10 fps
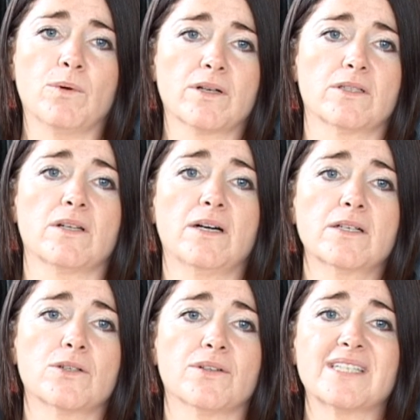we weren't
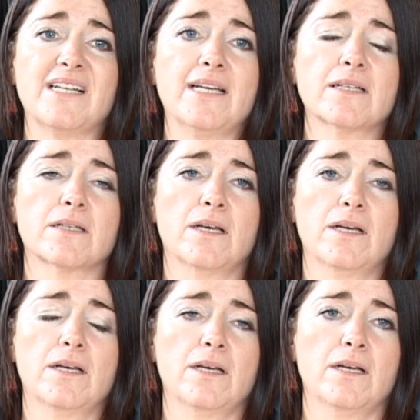unlocked until eight.
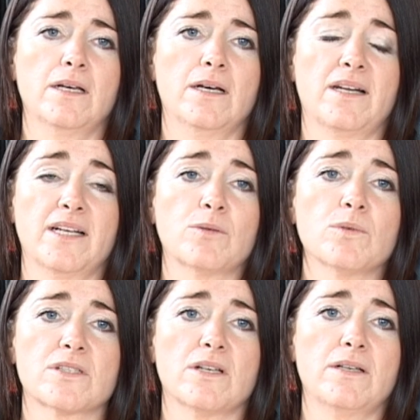I think
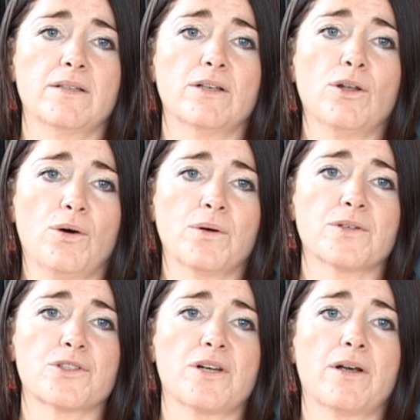it was the, the
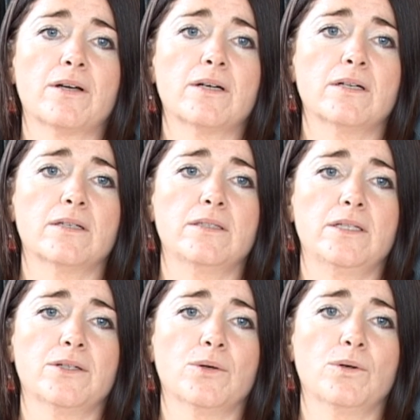longest hour,
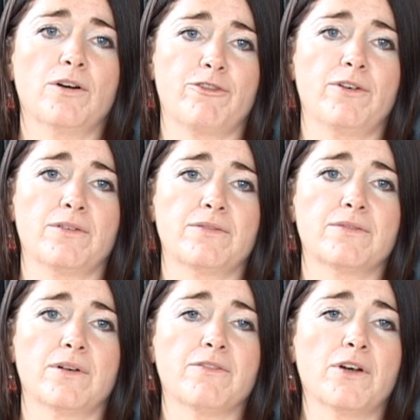you know, of,
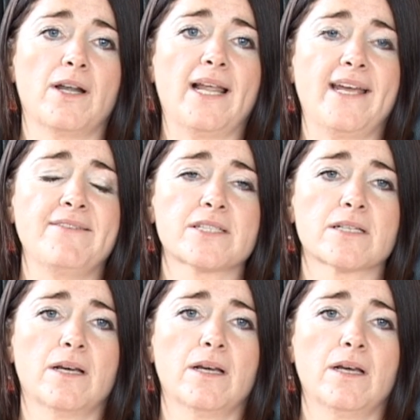of, of our
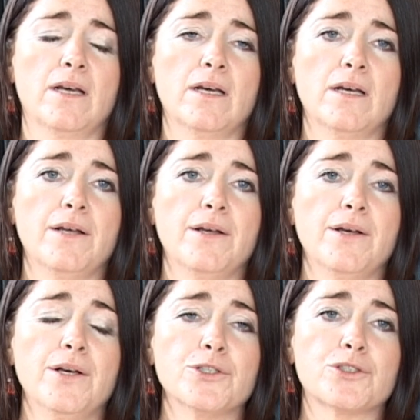lives.
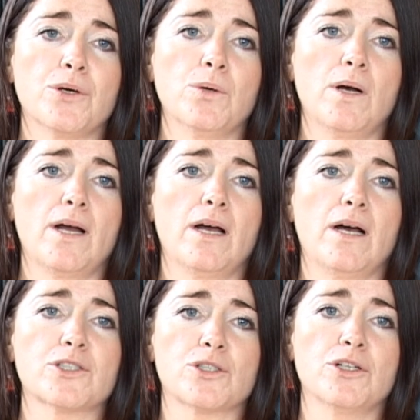So
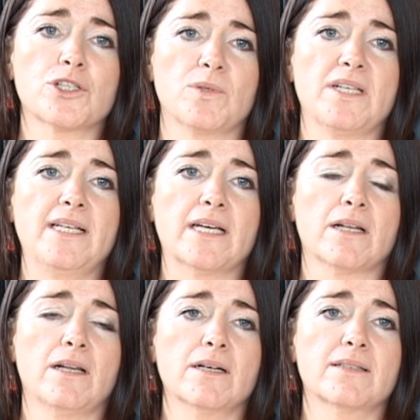as soon as we did
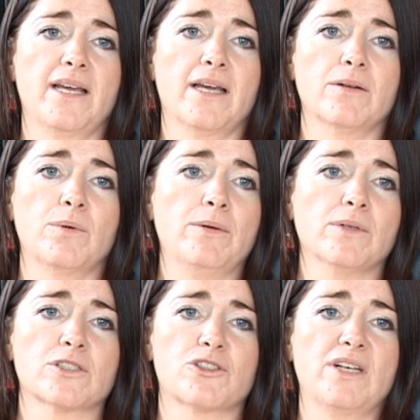get unlocked then, we
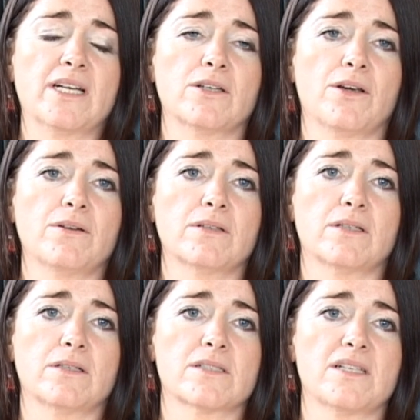went straight down
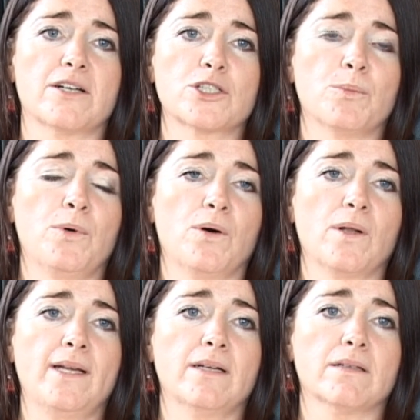to stairs to
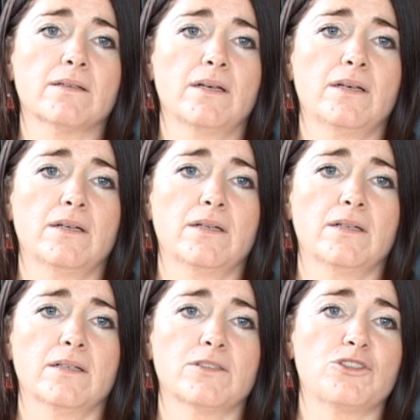Pauline and
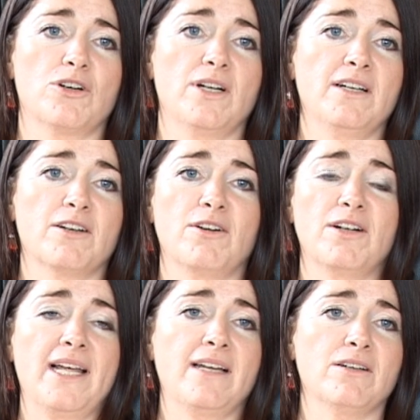as Geraldine had
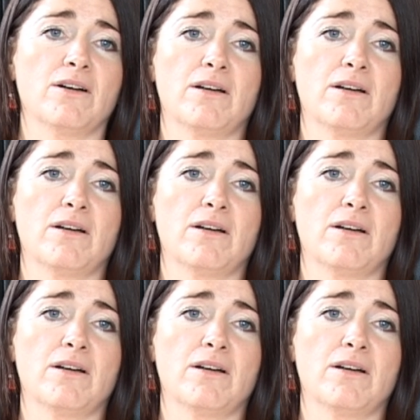outlined